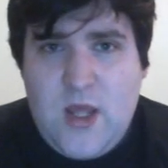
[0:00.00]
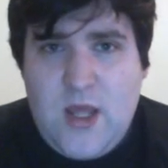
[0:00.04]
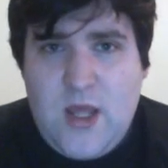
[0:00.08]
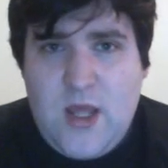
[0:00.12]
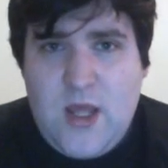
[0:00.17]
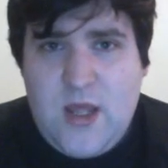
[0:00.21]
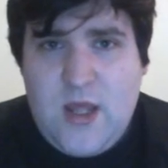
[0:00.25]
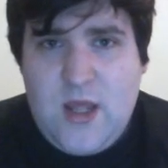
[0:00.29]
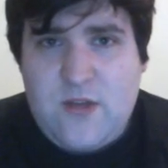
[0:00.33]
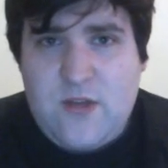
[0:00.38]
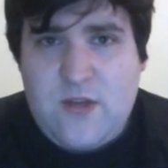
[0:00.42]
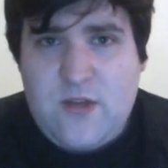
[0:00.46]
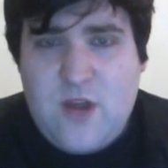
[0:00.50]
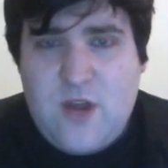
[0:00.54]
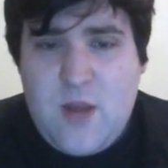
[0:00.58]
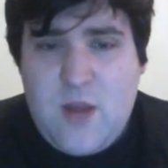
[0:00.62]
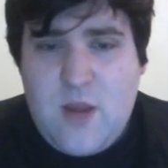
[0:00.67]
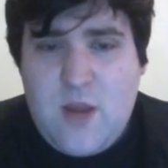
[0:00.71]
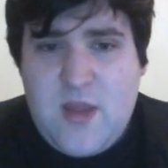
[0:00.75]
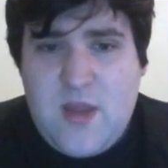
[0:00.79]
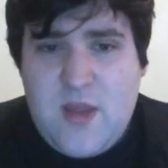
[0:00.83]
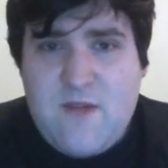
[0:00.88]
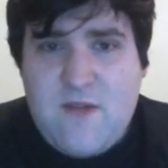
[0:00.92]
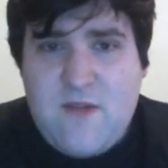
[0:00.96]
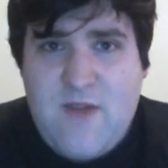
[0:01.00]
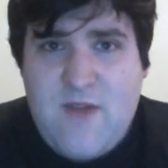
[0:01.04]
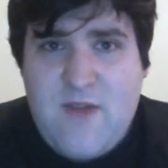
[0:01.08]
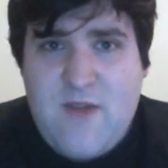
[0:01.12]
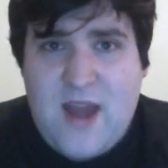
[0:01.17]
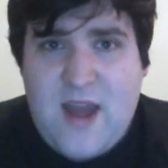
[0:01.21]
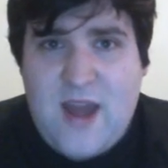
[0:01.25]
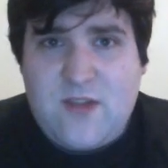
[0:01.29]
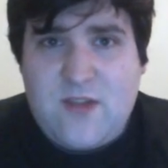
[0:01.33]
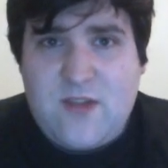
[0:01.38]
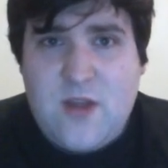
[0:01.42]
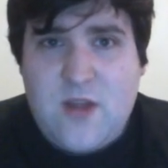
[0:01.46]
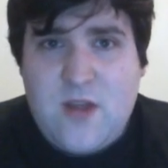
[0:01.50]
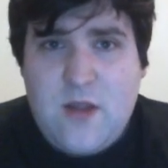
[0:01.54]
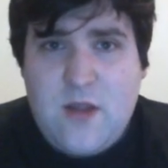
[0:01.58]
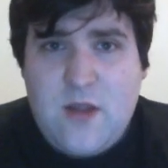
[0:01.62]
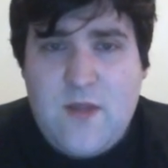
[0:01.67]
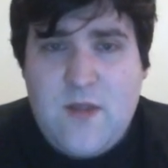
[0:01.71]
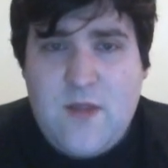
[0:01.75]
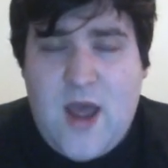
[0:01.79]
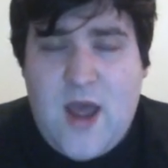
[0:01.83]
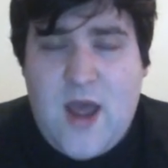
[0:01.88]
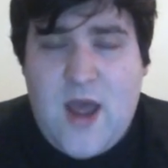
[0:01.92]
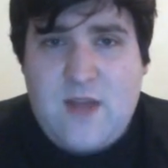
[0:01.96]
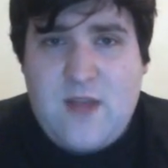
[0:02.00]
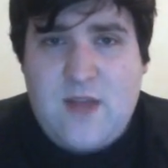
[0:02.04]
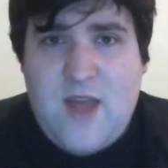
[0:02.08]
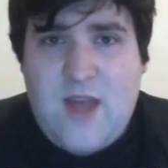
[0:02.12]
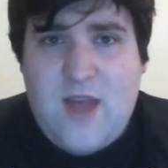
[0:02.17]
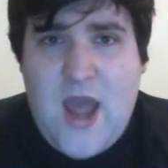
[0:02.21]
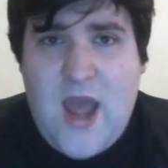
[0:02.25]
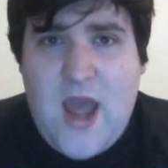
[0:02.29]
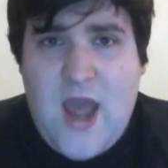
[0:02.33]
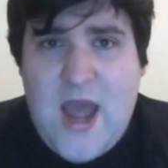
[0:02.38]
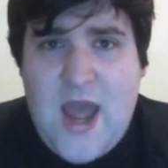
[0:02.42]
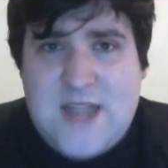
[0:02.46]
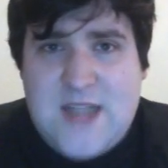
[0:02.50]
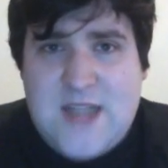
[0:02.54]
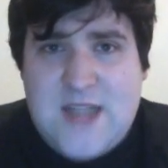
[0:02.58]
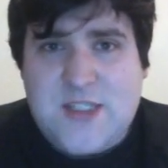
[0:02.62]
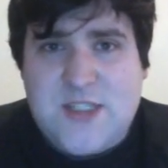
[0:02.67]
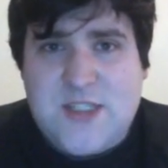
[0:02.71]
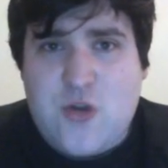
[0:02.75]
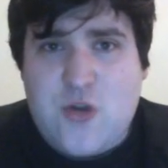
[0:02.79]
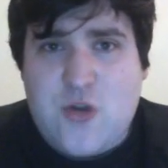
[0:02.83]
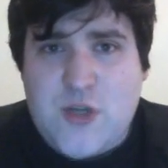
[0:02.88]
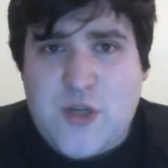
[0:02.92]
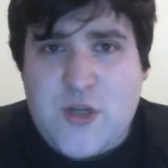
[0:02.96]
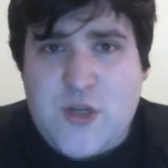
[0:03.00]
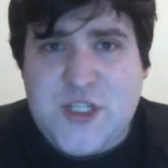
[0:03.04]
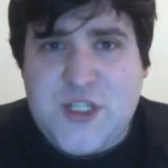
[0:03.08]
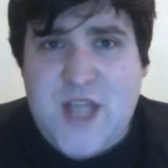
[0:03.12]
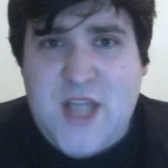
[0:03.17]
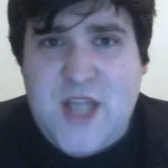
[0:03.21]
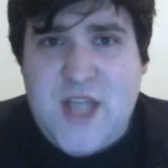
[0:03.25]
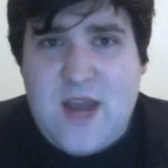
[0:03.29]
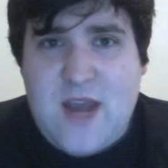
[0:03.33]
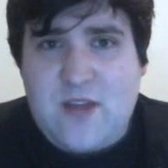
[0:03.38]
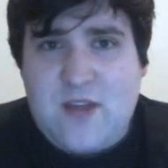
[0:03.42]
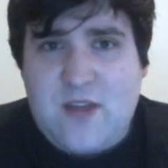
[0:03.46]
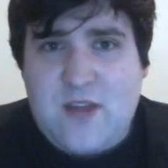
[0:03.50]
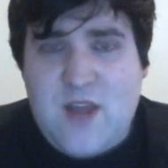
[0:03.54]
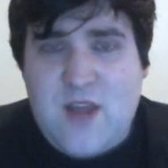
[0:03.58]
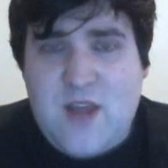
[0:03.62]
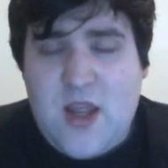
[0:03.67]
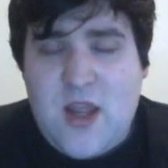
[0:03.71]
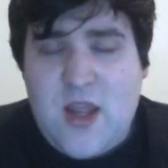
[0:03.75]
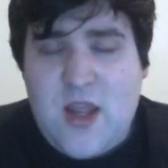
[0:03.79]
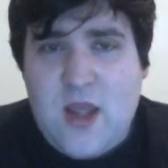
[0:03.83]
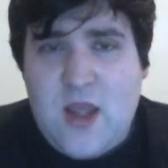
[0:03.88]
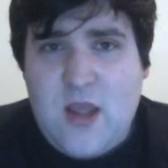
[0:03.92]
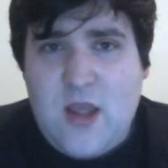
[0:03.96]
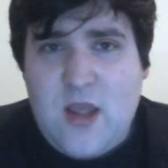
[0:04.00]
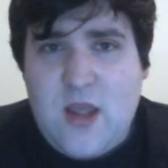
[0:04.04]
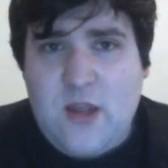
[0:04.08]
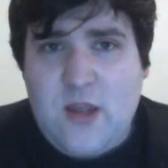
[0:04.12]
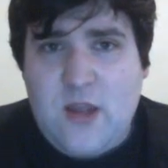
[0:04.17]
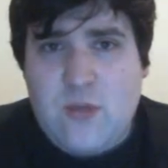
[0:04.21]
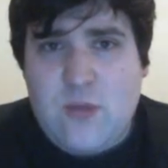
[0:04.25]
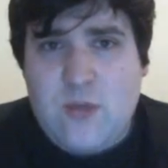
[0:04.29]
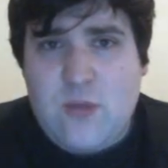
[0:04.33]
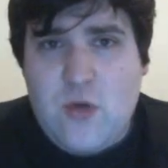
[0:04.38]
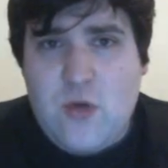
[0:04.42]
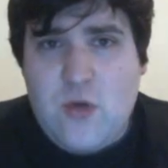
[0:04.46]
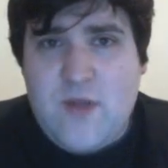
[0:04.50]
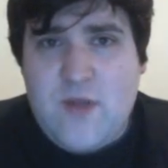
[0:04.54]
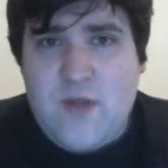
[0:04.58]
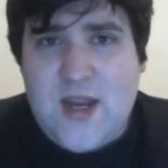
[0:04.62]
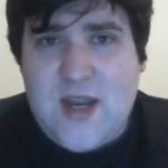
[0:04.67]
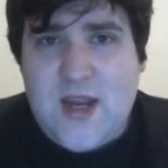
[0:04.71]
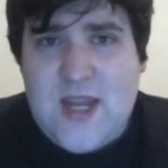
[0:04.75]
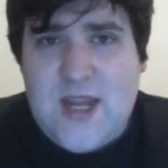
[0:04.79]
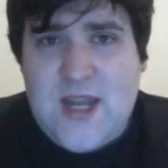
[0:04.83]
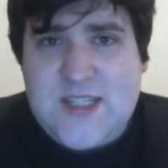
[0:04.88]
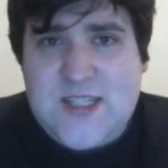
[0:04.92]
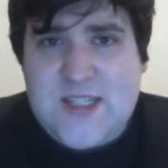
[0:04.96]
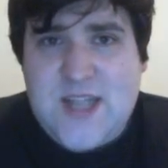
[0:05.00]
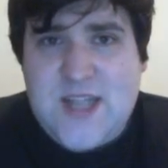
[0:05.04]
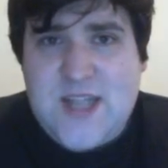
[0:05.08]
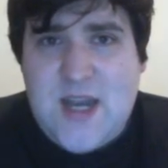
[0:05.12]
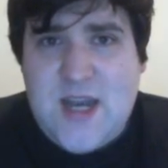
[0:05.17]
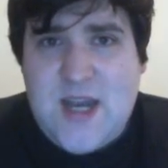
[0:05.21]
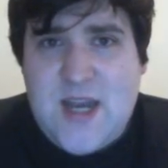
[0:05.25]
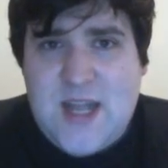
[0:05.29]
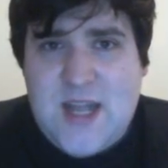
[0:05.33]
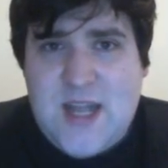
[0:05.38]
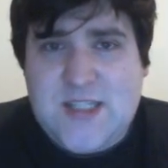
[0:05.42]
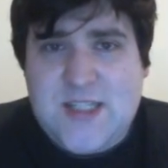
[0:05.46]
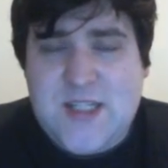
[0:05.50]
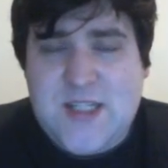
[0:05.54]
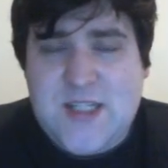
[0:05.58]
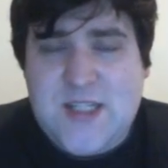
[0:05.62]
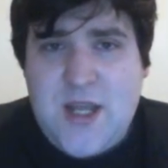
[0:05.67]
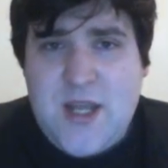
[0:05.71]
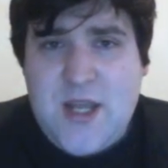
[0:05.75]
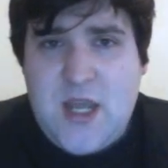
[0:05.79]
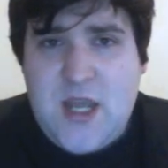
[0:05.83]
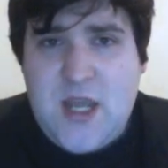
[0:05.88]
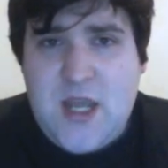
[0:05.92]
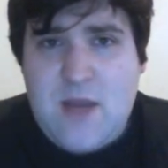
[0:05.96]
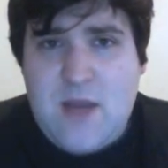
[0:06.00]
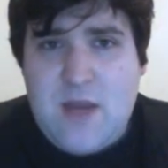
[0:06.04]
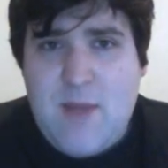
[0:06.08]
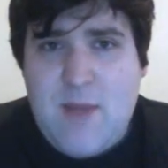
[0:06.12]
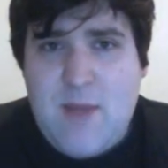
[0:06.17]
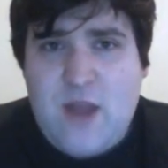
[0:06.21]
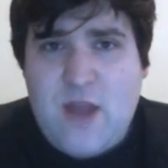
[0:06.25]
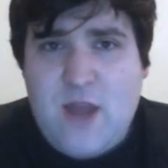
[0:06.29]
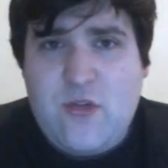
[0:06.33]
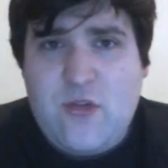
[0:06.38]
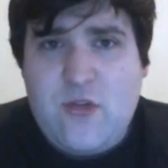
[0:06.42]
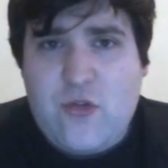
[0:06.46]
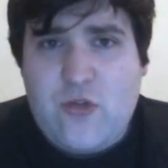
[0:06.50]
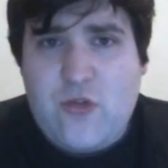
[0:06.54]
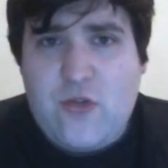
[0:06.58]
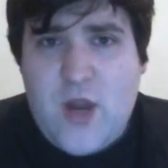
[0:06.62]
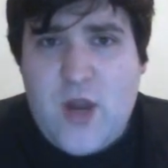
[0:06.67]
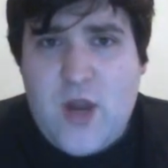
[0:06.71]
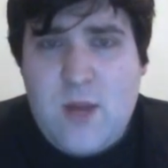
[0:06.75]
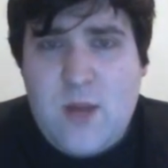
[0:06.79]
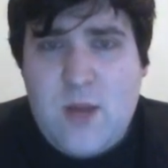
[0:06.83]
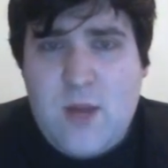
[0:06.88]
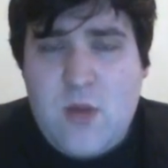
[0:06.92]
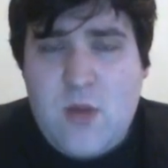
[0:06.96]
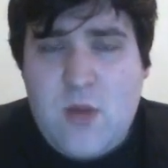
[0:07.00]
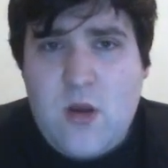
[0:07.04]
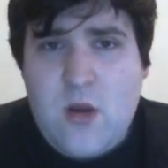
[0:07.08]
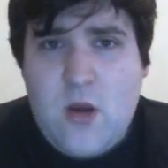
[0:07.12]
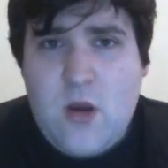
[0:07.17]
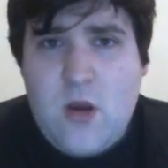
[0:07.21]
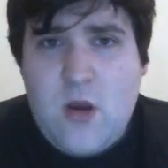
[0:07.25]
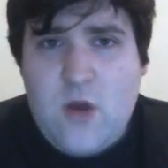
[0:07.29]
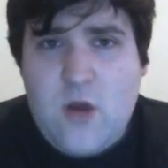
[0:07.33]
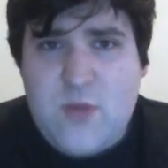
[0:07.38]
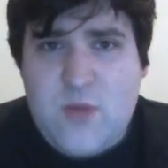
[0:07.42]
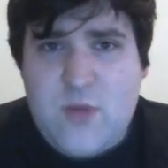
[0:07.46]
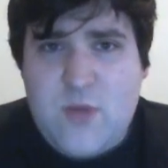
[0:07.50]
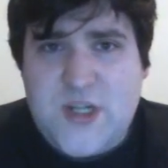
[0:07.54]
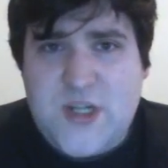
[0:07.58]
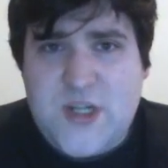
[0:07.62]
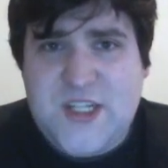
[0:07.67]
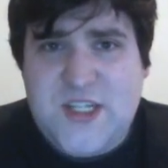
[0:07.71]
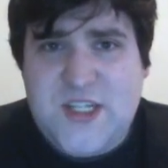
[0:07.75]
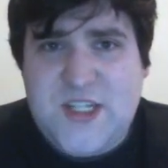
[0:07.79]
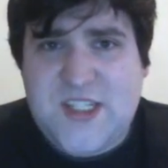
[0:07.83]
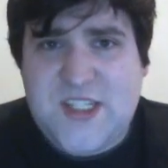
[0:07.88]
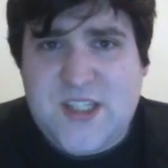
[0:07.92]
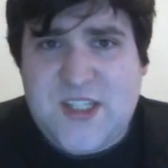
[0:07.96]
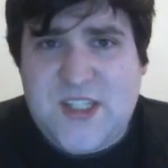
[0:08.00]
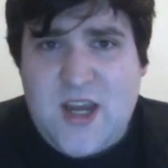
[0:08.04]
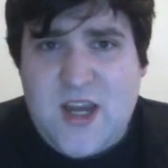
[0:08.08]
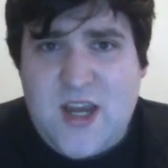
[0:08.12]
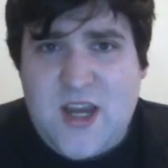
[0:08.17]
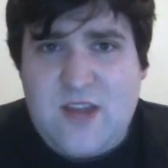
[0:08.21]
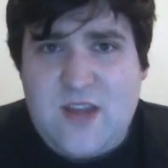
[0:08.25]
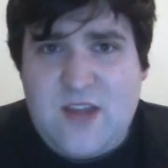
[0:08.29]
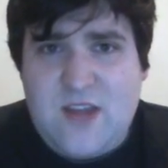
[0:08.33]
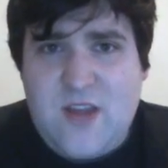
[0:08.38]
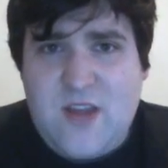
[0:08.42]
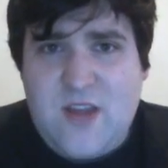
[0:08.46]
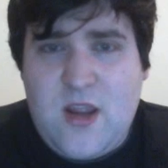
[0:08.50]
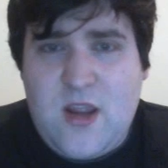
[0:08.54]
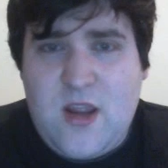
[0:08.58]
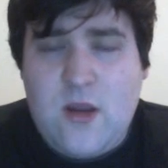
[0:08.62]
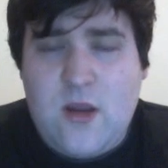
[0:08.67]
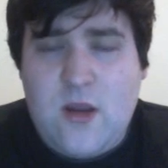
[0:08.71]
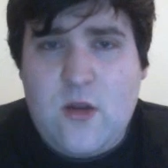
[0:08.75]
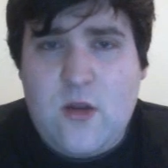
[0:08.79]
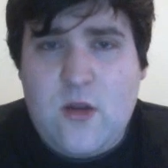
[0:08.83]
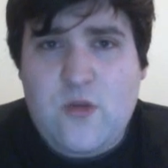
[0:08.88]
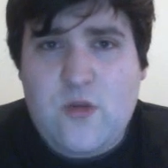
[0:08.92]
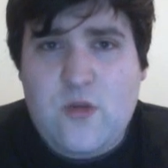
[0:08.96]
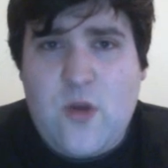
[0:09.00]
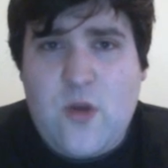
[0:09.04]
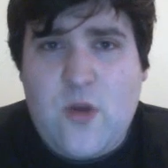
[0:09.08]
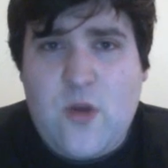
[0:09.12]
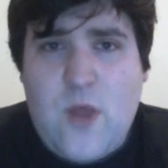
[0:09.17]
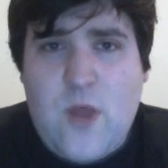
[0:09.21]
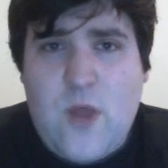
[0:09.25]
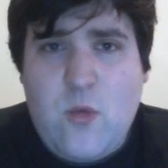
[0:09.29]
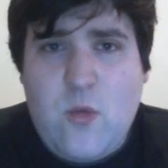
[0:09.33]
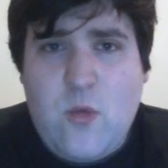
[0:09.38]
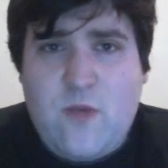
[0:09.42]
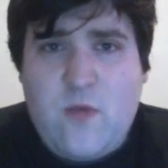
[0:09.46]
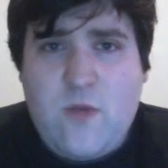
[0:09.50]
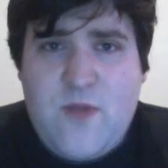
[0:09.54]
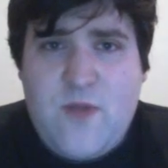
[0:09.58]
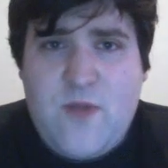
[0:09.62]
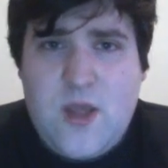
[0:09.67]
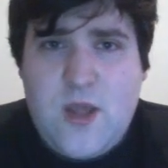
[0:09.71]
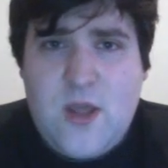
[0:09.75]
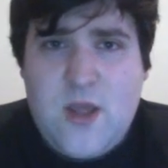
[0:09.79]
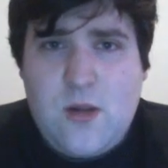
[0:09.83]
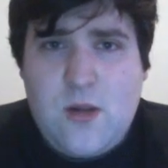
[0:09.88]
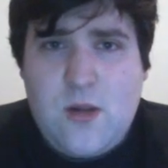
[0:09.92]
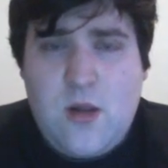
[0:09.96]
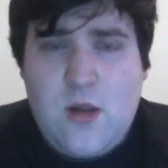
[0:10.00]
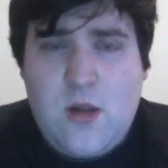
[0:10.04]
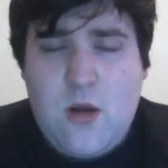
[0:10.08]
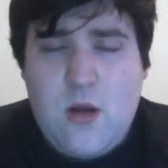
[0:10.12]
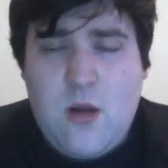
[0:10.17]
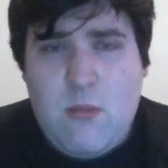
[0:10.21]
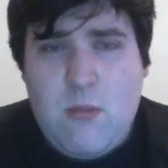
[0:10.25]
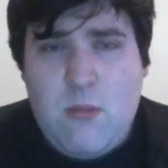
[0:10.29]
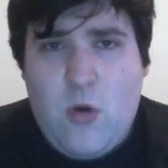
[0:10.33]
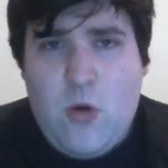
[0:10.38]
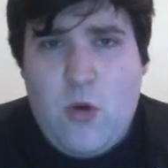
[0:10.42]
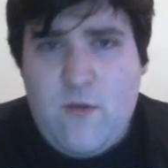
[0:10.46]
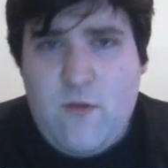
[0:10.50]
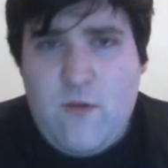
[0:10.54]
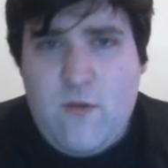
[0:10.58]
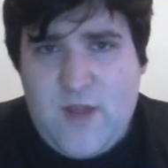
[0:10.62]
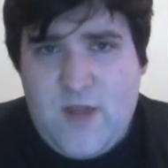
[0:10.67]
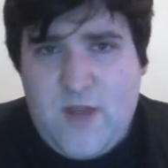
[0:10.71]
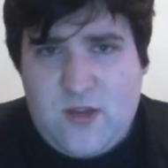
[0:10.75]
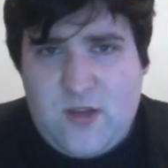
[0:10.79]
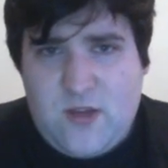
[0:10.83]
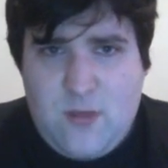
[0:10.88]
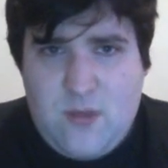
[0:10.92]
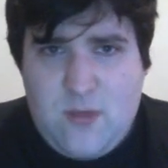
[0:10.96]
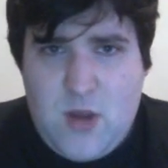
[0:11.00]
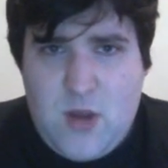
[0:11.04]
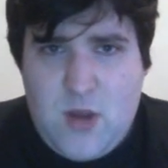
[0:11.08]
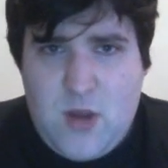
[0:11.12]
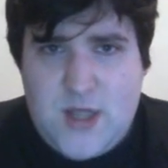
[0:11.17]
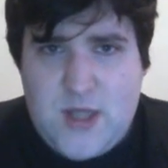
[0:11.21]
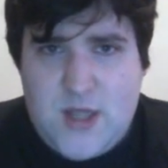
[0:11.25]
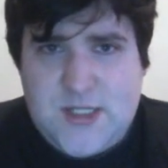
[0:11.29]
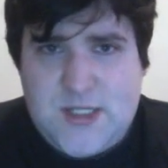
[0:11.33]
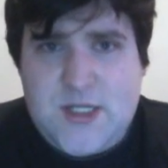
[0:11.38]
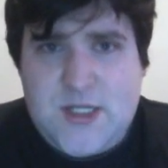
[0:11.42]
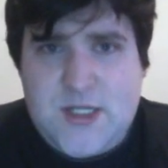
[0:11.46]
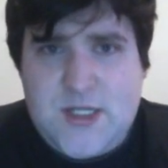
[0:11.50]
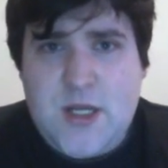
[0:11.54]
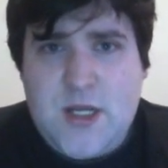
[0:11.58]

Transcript: It's going to be the fact that as Christianity is moving less and less in the mainstream of British society, so they will feel more victimised.